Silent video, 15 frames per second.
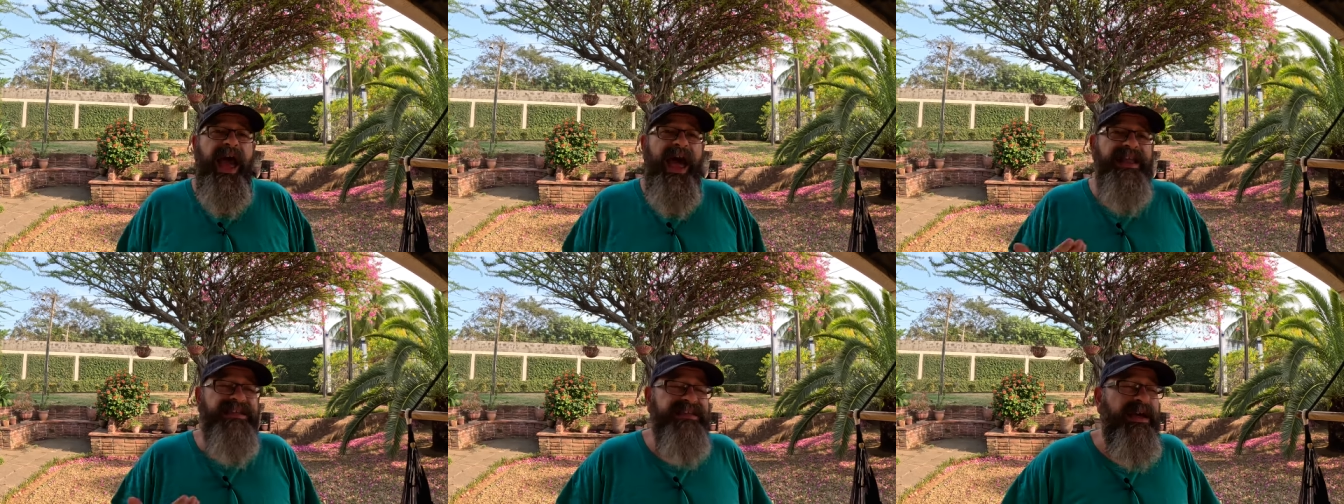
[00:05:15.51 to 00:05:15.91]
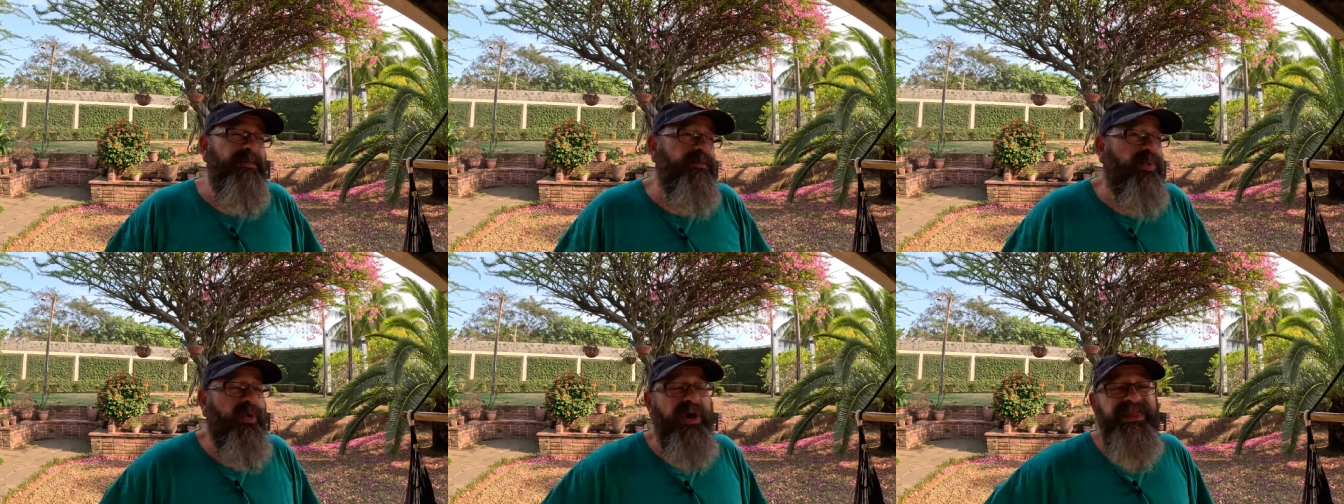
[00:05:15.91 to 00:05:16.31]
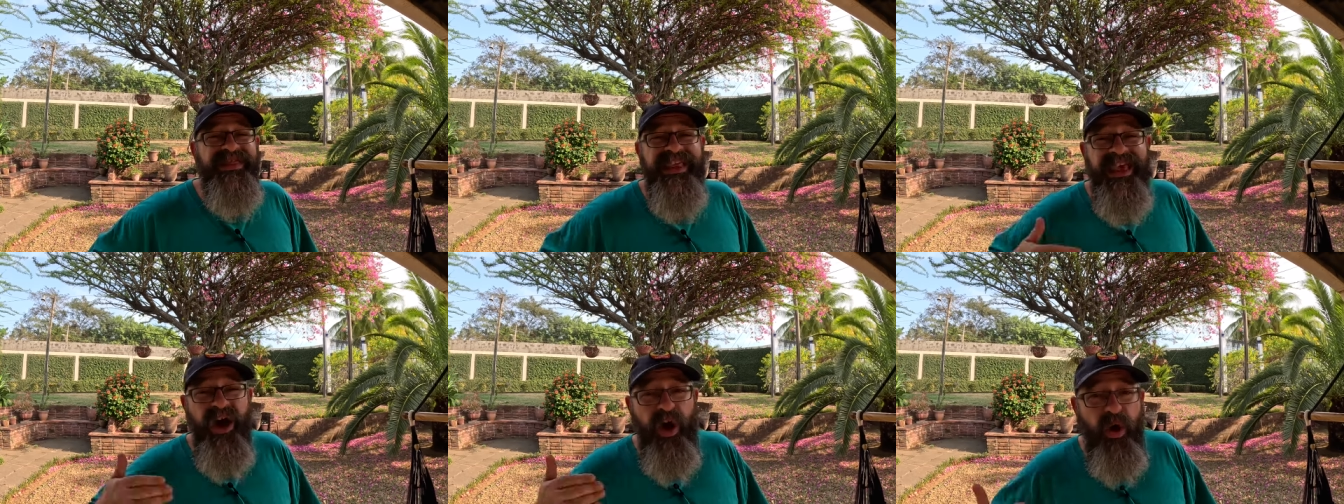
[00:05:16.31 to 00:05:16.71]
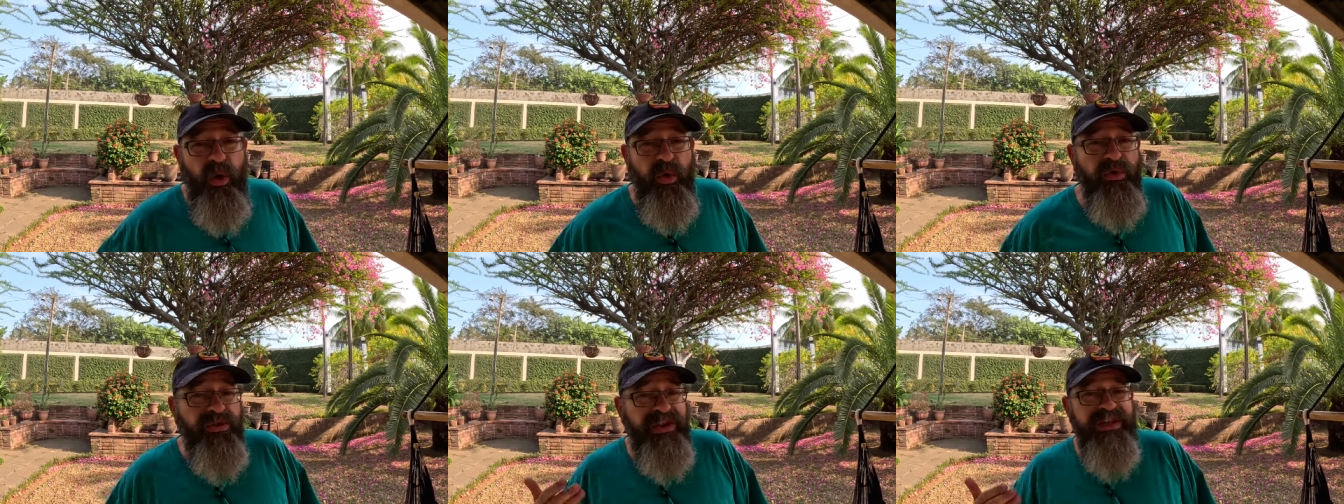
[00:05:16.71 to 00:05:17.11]
At some point, the
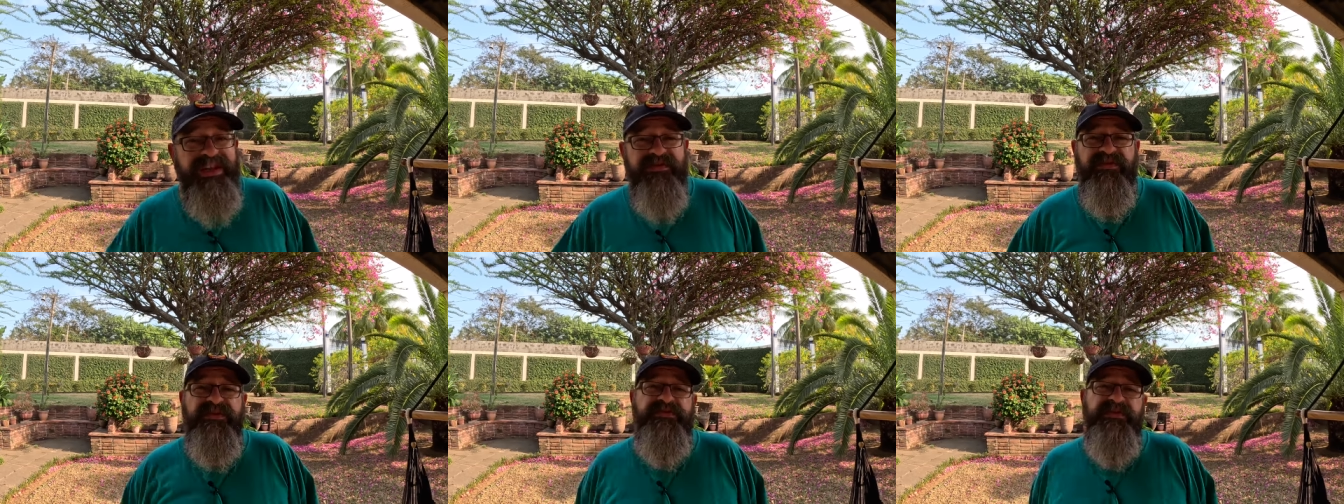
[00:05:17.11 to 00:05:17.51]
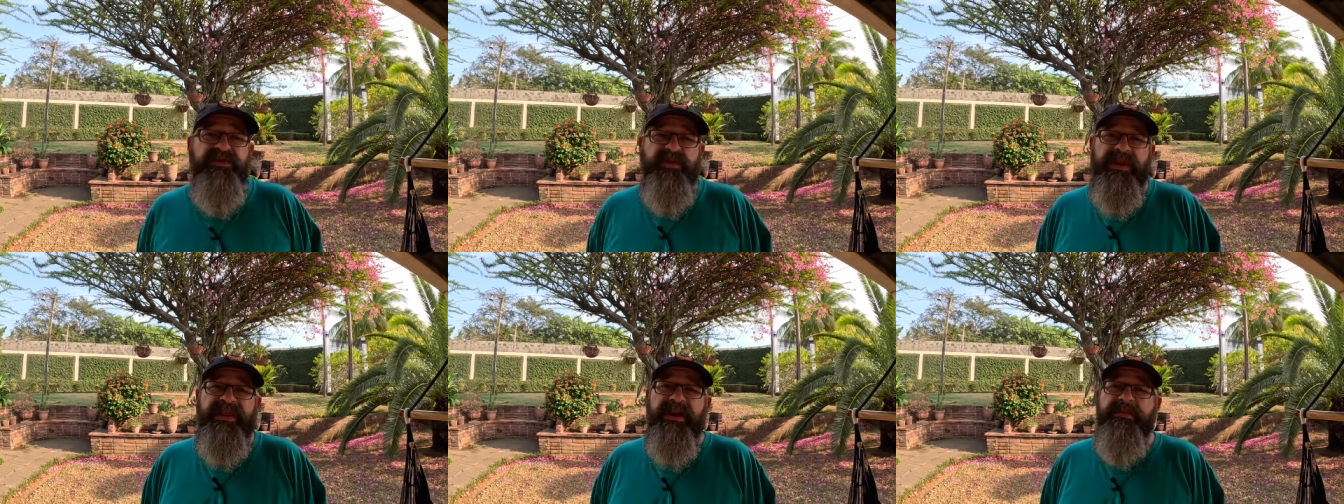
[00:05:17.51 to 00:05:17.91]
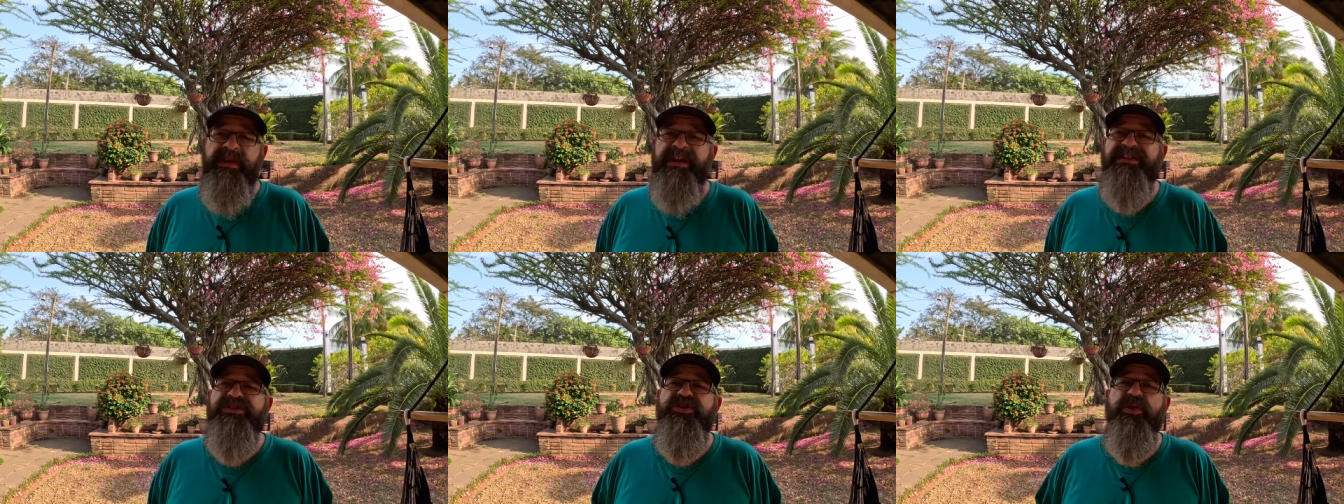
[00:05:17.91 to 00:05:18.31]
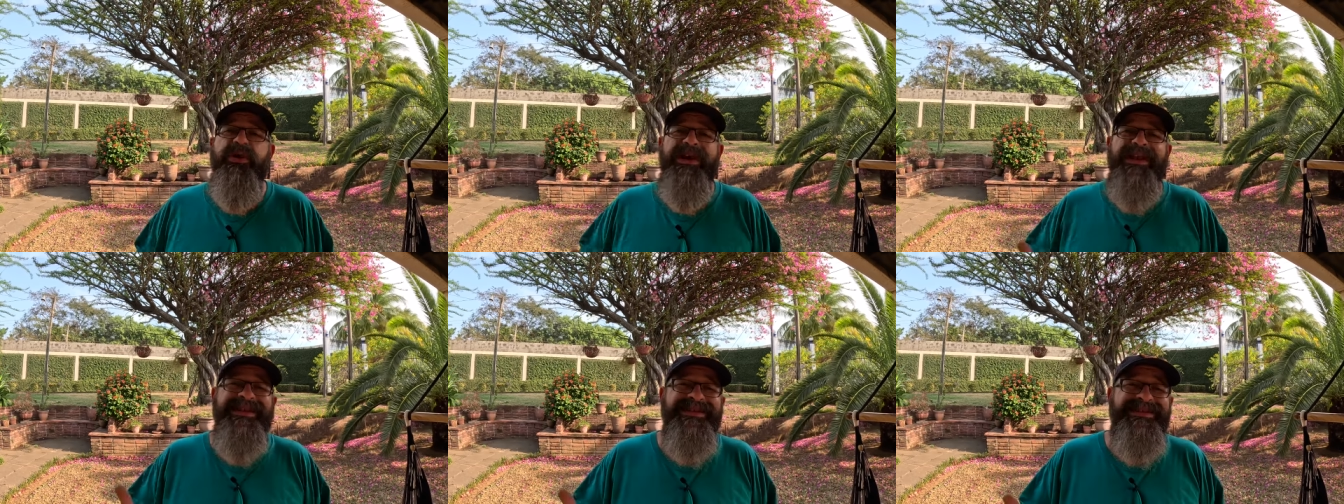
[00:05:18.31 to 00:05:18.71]
only difference between them is your
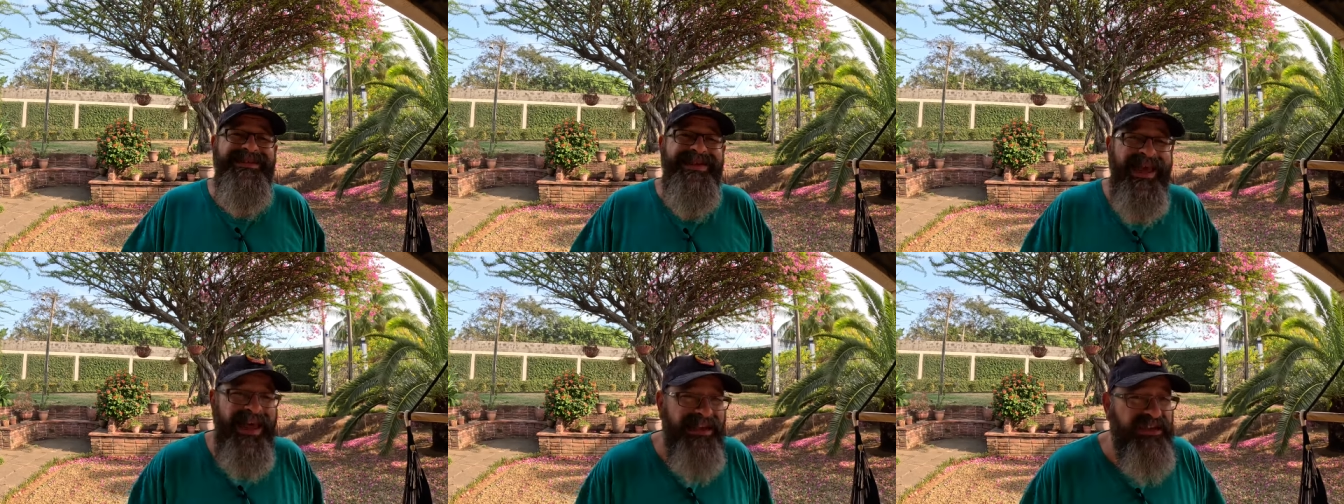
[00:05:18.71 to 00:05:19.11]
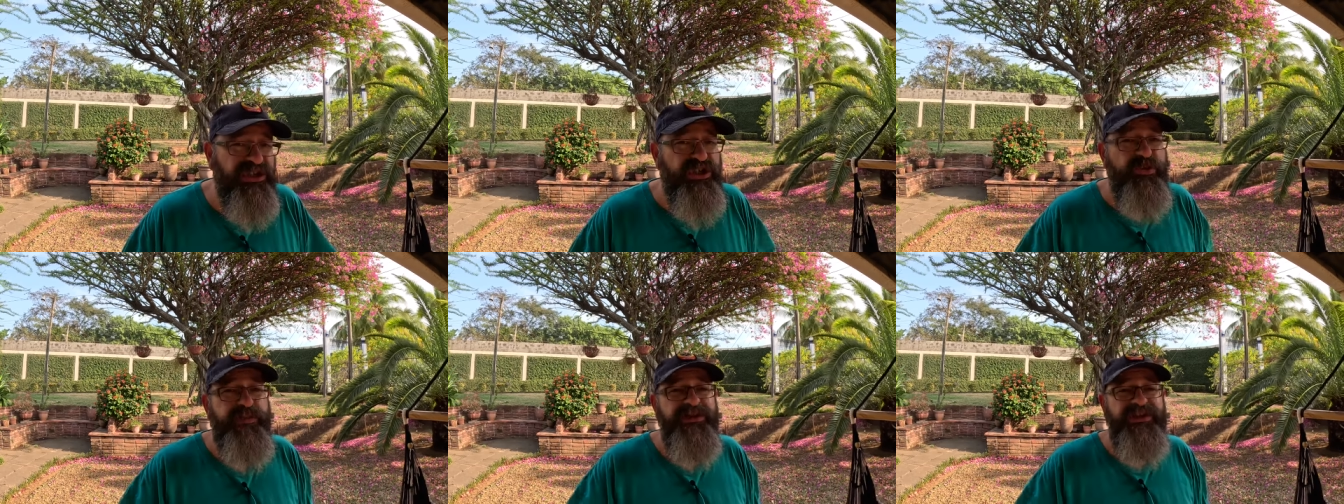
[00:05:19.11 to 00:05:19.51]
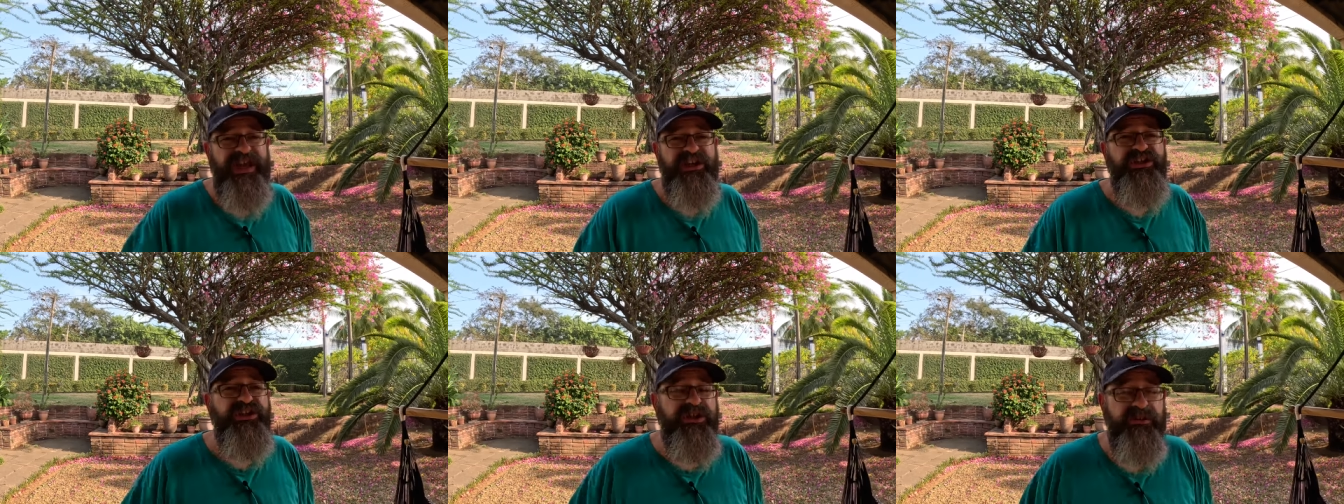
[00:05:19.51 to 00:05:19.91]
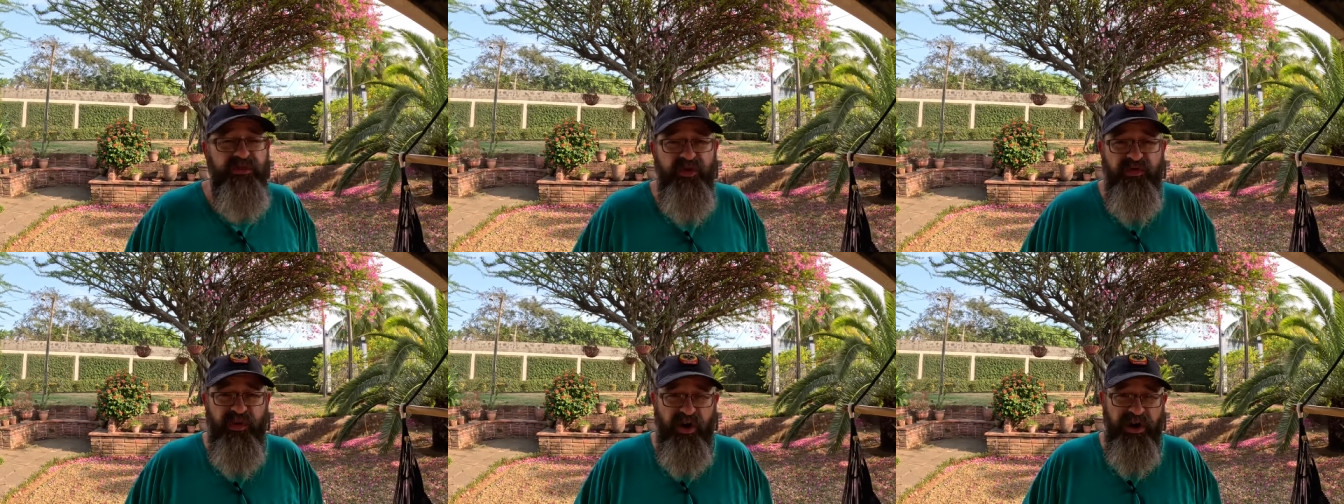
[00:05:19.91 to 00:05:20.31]
intent to potentially
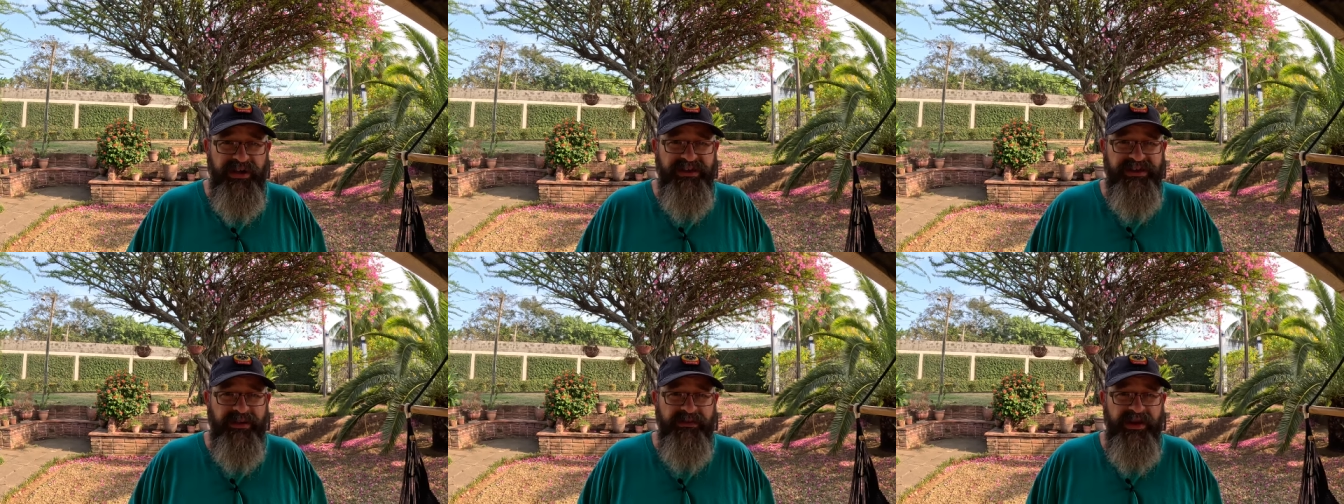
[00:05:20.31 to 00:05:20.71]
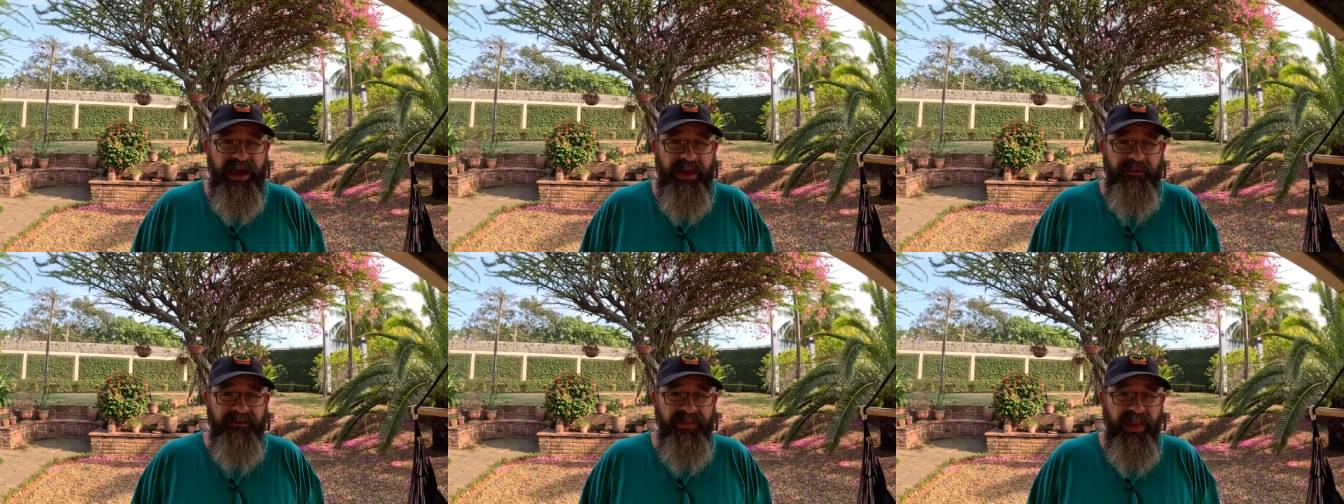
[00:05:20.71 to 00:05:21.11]
move on someday.